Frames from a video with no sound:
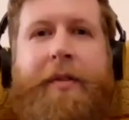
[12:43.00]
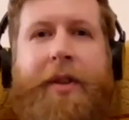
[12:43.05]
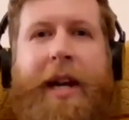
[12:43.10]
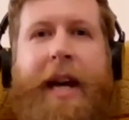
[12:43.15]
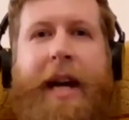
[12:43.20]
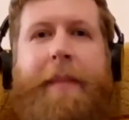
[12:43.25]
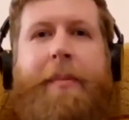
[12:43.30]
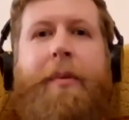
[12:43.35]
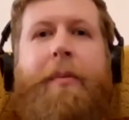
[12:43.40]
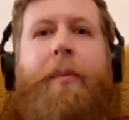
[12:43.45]
that
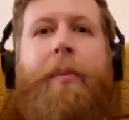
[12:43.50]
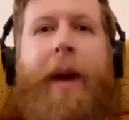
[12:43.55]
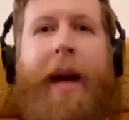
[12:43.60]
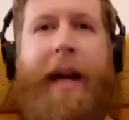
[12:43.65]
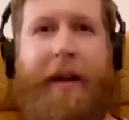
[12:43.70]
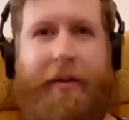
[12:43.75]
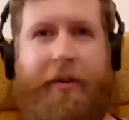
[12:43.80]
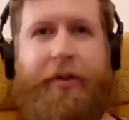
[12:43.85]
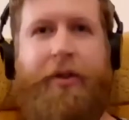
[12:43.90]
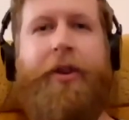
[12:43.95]
doesn't happen
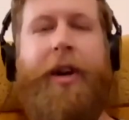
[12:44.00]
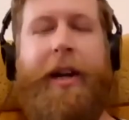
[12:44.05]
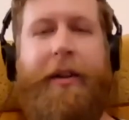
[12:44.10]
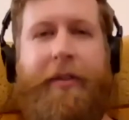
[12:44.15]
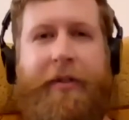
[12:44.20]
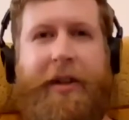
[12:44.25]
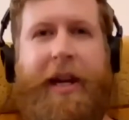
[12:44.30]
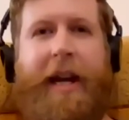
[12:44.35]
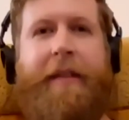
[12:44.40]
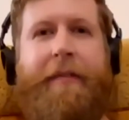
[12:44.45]
when
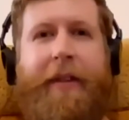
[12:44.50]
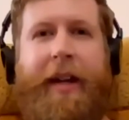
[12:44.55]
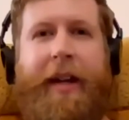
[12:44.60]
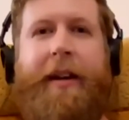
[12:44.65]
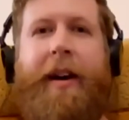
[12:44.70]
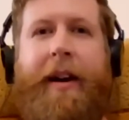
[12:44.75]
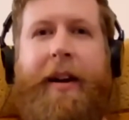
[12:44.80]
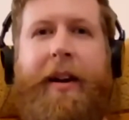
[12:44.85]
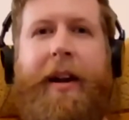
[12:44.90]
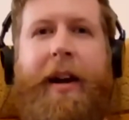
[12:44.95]
strict safety
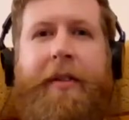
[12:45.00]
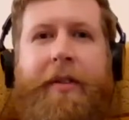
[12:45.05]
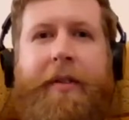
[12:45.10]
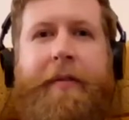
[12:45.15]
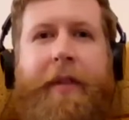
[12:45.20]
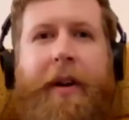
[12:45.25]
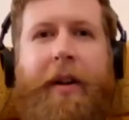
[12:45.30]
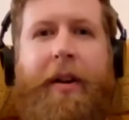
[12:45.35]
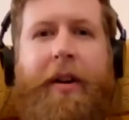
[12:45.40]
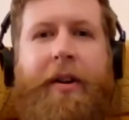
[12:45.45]
guidelines are
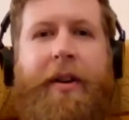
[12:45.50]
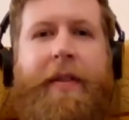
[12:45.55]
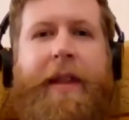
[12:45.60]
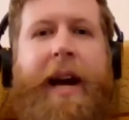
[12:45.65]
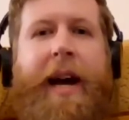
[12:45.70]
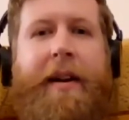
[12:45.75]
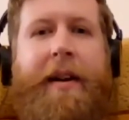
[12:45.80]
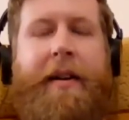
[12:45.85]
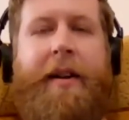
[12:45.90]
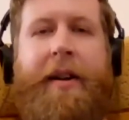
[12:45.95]
followed. And
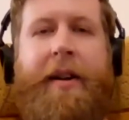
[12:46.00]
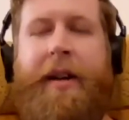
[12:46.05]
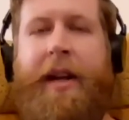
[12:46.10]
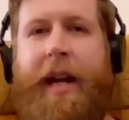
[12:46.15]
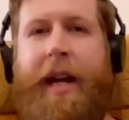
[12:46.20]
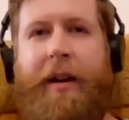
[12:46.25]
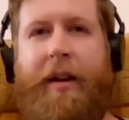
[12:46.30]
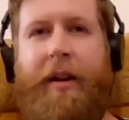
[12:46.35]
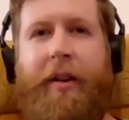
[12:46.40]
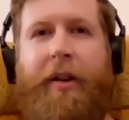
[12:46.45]
that
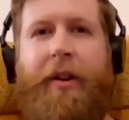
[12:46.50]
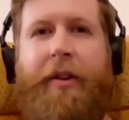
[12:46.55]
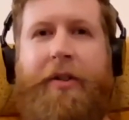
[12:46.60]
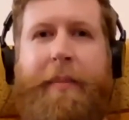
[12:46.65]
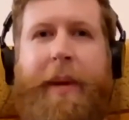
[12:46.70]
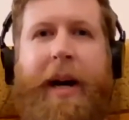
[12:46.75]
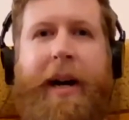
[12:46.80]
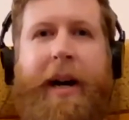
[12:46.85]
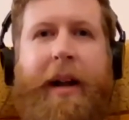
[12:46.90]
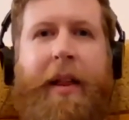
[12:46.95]
includes,
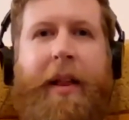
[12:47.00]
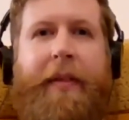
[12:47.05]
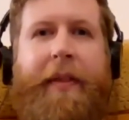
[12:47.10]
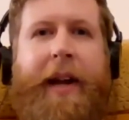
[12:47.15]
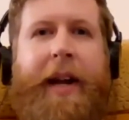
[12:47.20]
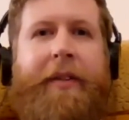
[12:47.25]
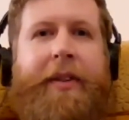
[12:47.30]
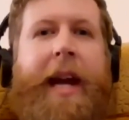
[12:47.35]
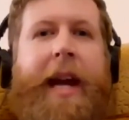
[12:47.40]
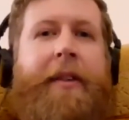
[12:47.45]
among other
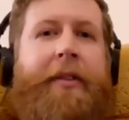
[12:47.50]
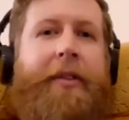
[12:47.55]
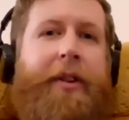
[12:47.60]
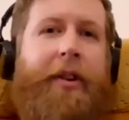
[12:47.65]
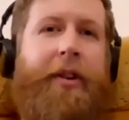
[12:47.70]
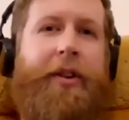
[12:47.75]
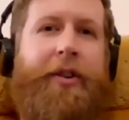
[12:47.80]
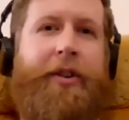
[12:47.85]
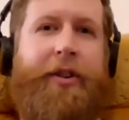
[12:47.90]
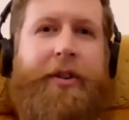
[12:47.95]
things,
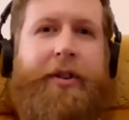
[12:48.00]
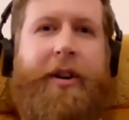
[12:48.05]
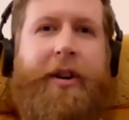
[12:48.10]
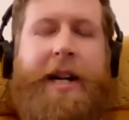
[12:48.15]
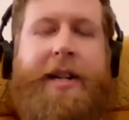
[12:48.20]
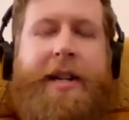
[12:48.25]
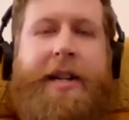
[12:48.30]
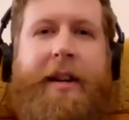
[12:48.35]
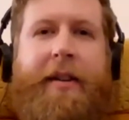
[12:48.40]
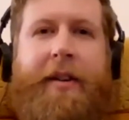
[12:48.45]
exclusion
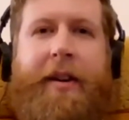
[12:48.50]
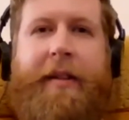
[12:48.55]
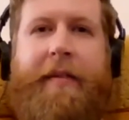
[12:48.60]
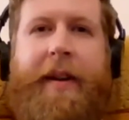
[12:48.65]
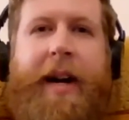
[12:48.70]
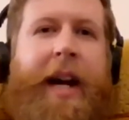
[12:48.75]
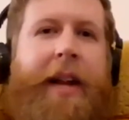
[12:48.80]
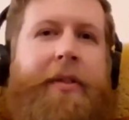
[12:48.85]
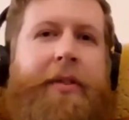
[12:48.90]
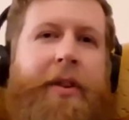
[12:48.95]
criteria,
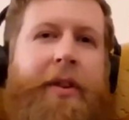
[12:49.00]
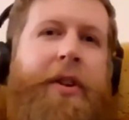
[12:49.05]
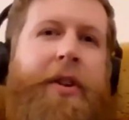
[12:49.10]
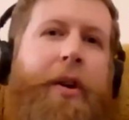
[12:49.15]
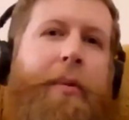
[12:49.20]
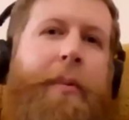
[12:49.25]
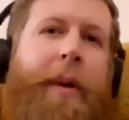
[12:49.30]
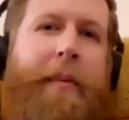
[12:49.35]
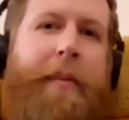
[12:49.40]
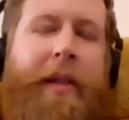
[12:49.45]
right? So
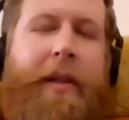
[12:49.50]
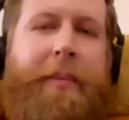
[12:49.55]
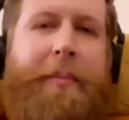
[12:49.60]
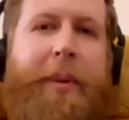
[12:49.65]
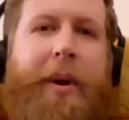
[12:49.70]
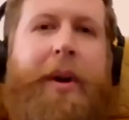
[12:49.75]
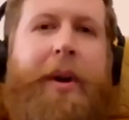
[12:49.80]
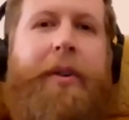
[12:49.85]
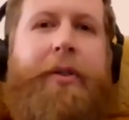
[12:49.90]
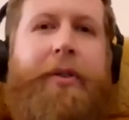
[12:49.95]
no one with a
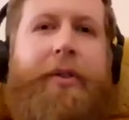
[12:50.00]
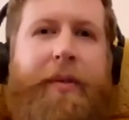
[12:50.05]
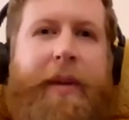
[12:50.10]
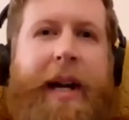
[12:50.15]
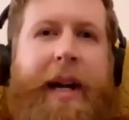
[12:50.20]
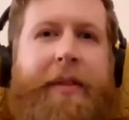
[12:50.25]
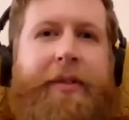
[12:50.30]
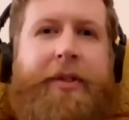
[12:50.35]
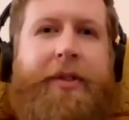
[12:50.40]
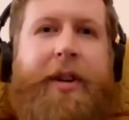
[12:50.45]
personal
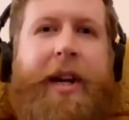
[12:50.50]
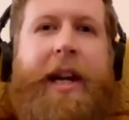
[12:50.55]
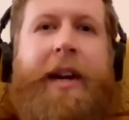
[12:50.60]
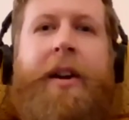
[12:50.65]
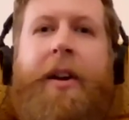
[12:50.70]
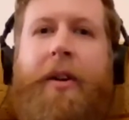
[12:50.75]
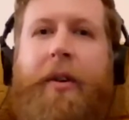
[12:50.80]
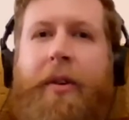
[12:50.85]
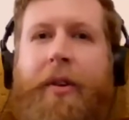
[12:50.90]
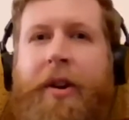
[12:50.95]
history
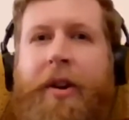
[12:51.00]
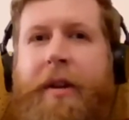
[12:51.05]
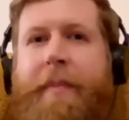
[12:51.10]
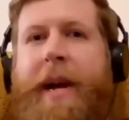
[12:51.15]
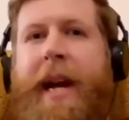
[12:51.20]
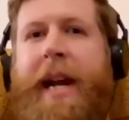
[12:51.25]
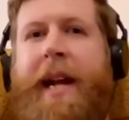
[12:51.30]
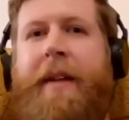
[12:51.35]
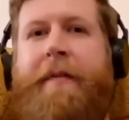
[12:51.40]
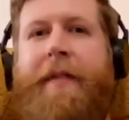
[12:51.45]
or an
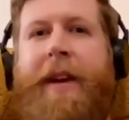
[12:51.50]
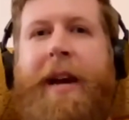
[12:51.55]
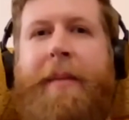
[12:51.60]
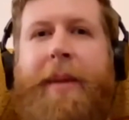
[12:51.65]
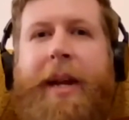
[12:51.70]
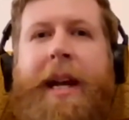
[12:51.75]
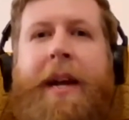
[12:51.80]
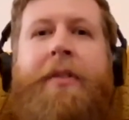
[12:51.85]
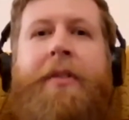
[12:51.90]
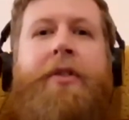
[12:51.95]
immediate
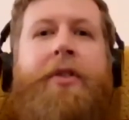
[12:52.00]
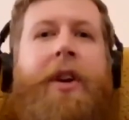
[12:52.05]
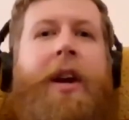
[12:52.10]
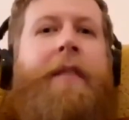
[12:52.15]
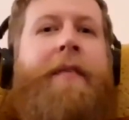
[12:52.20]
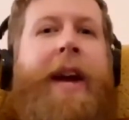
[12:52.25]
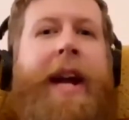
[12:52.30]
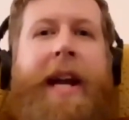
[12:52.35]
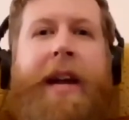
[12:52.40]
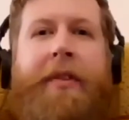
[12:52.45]
family history
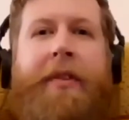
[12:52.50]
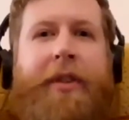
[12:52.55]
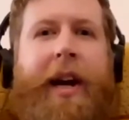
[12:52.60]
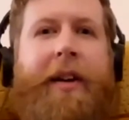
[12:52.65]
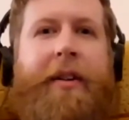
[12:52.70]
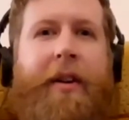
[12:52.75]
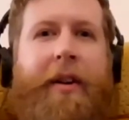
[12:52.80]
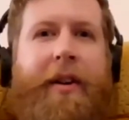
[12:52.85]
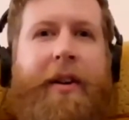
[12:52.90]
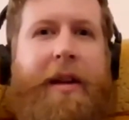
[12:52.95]
of any
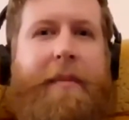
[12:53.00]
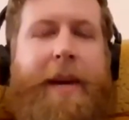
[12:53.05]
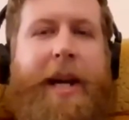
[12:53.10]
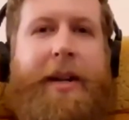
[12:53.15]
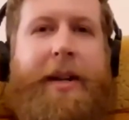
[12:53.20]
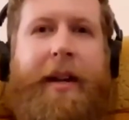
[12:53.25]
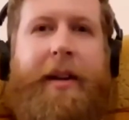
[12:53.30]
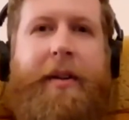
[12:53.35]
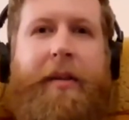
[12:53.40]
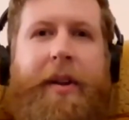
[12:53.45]
psychotic
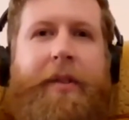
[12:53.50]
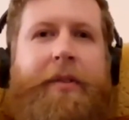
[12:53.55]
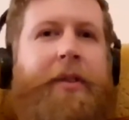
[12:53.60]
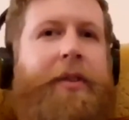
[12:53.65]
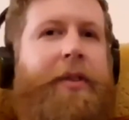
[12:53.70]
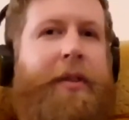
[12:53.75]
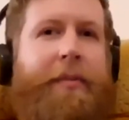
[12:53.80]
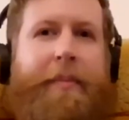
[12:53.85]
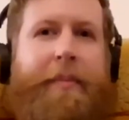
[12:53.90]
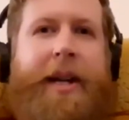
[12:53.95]
mental illness
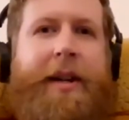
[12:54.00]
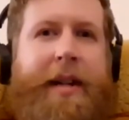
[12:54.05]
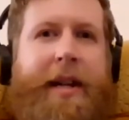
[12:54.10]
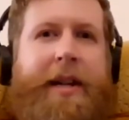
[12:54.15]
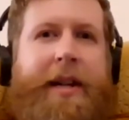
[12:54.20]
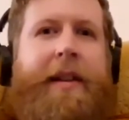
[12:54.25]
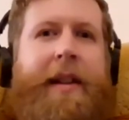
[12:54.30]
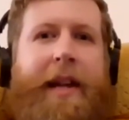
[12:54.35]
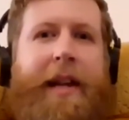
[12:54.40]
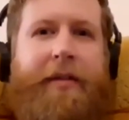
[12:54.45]
is admitted
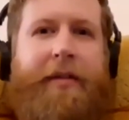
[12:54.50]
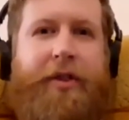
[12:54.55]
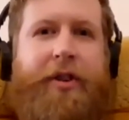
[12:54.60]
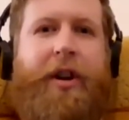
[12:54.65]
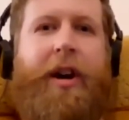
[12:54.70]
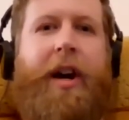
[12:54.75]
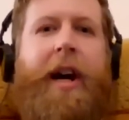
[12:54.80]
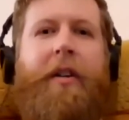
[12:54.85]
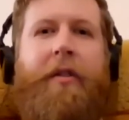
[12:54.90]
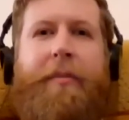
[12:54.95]
into these
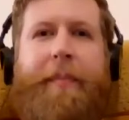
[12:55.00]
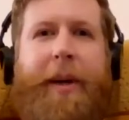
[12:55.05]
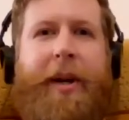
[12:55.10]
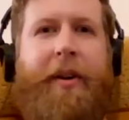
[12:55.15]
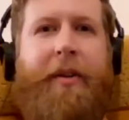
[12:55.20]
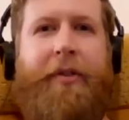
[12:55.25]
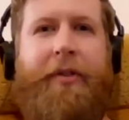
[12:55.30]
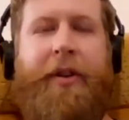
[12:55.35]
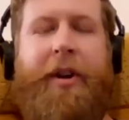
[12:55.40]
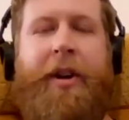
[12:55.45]
trials
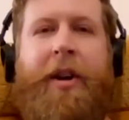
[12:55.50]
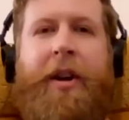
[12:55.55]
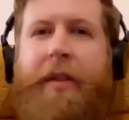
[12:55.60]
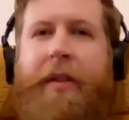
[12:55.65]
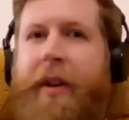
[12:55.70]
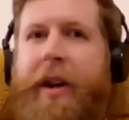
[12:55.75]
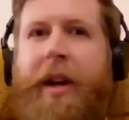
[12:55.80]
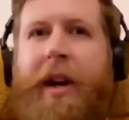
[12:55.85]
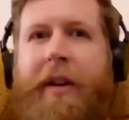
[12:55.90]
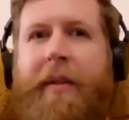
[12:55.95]
because
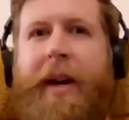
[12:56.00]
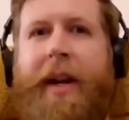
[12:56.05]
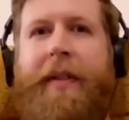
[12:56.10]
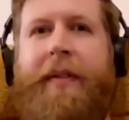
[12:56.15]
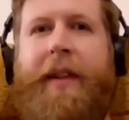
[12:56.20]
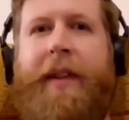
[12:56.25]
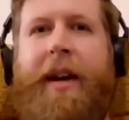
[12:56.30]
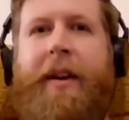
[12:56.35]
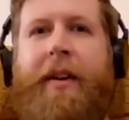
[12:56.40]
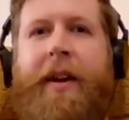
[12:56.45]
the going
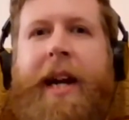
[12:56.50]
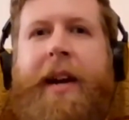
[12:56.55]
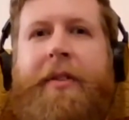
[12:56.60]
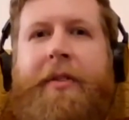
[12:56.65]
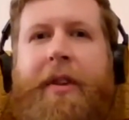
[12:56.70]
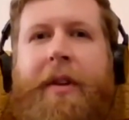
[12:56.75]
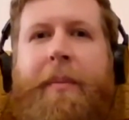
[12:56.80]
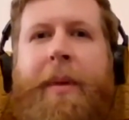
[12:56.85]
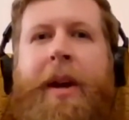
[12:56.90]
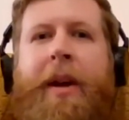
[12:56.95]
theory
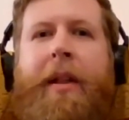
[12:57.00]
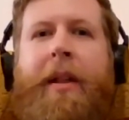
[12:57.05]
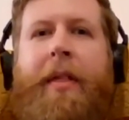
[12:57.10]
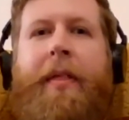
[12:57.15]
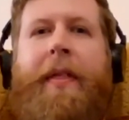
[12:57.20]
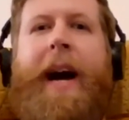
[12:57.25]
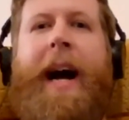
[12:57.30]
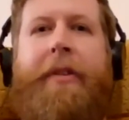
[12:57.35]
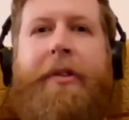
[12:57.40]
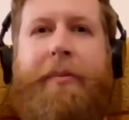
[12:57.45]
is that
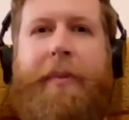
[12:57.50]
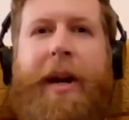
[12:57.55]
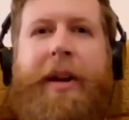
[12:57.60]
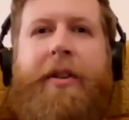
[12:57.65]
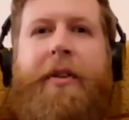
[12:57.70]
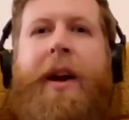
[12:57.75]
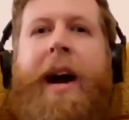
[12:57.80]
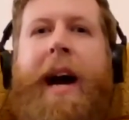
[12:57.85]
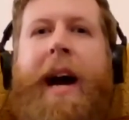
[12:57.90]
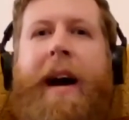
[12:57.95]
that's
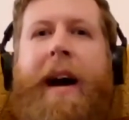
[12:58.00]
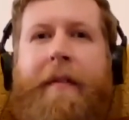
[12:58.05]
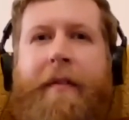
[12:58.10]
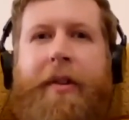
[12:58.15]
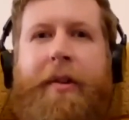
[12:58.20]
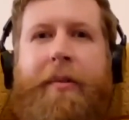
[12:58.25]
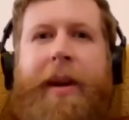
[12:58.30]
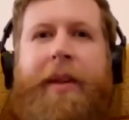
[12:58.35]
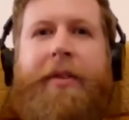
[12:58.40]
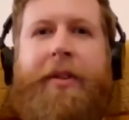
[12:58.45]
when you have
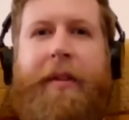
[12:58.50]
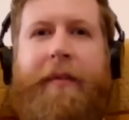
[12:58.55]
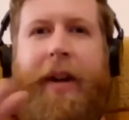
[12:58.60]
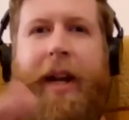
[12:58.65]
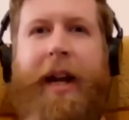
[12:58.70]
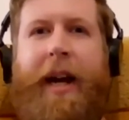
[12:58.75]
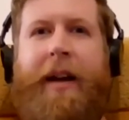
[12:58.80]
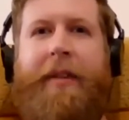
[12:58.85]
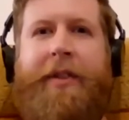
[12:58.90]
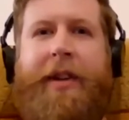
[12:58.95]
the risk of a
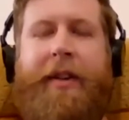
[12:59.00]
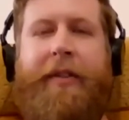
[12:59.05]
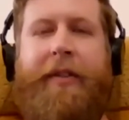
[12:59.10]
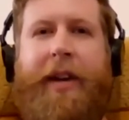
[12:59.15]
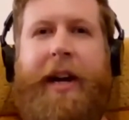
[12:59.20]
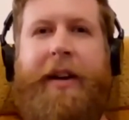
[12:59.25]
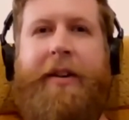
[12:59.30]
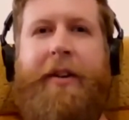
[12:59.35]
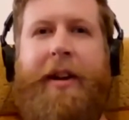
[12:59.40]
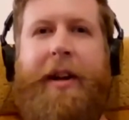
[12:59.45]
lasting
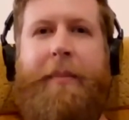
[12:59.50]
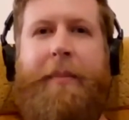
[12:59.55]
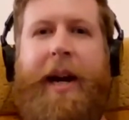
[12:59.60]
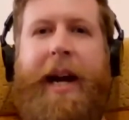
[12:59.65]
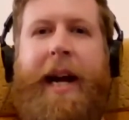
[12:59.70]
psychotic